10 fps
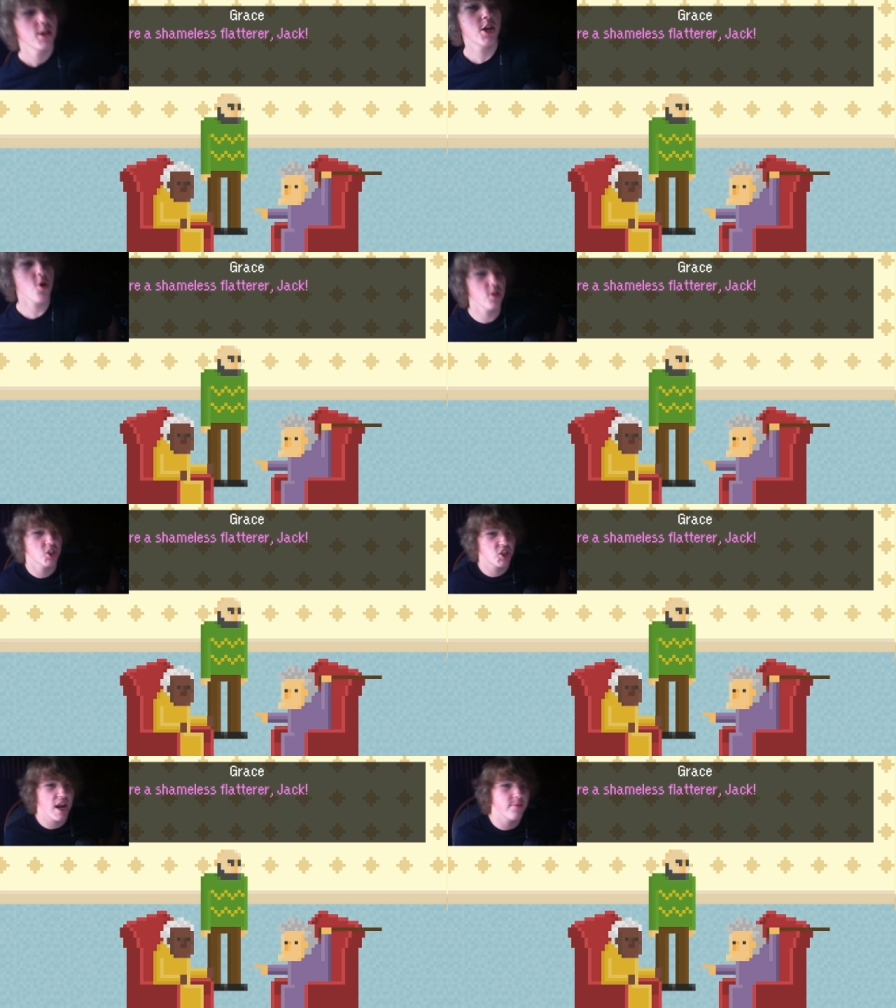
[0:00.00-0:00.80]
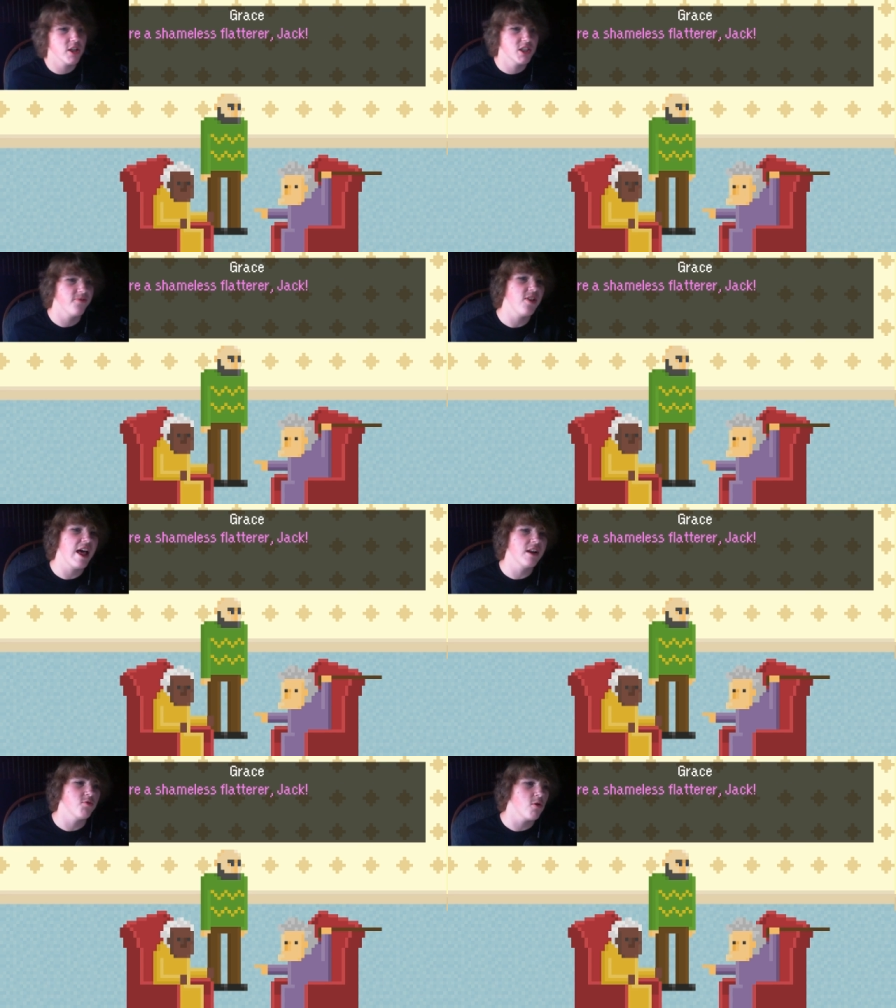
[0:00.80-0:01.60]
You're a shameless
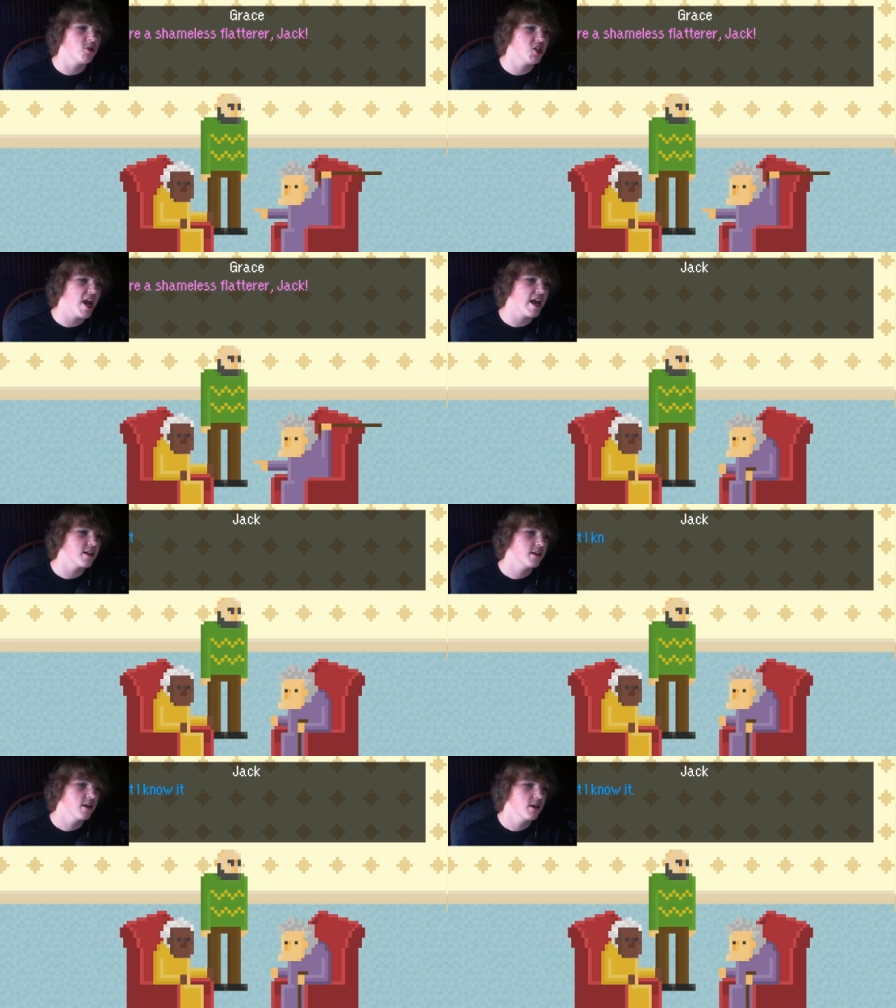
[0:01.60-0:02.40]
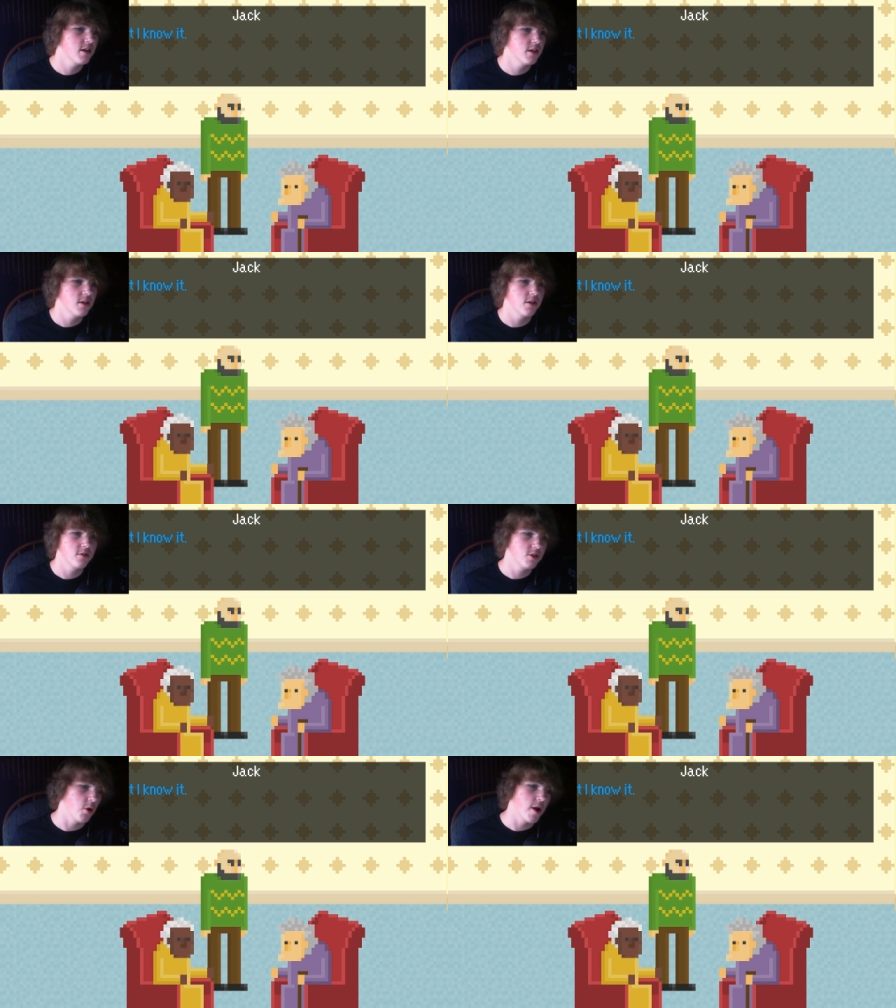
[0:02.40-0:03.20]
flatterer, Jack!
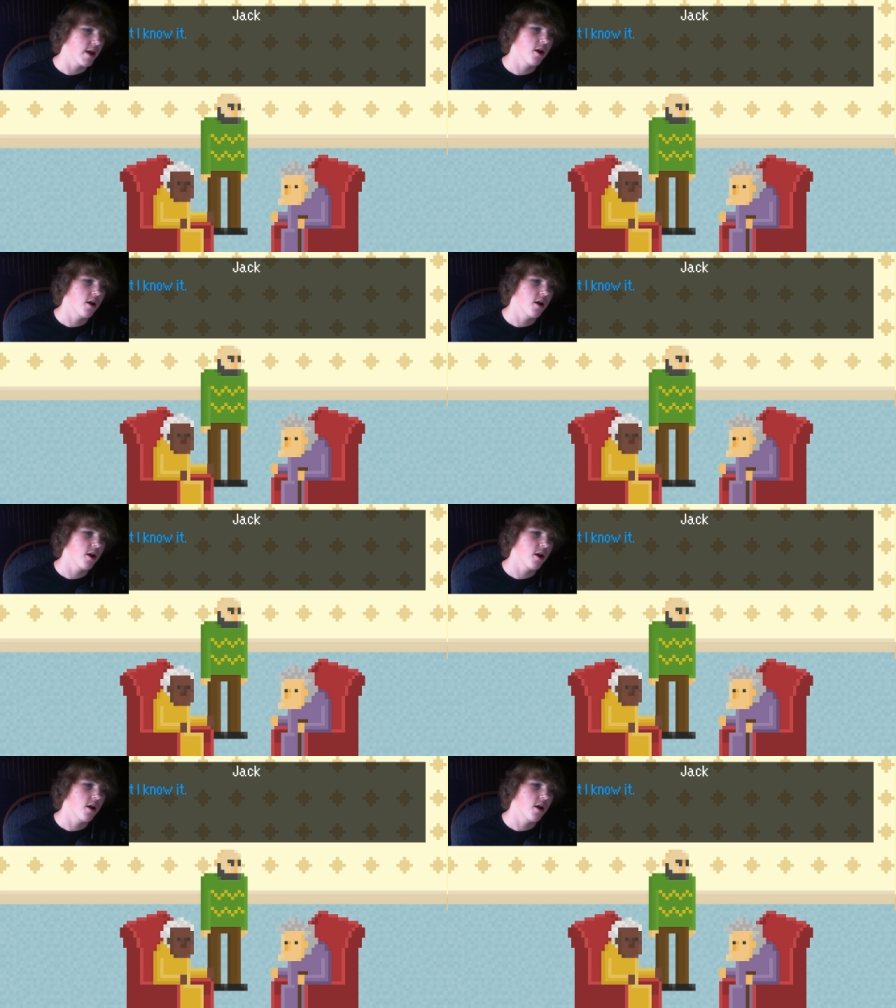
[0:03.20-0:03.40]
Don't I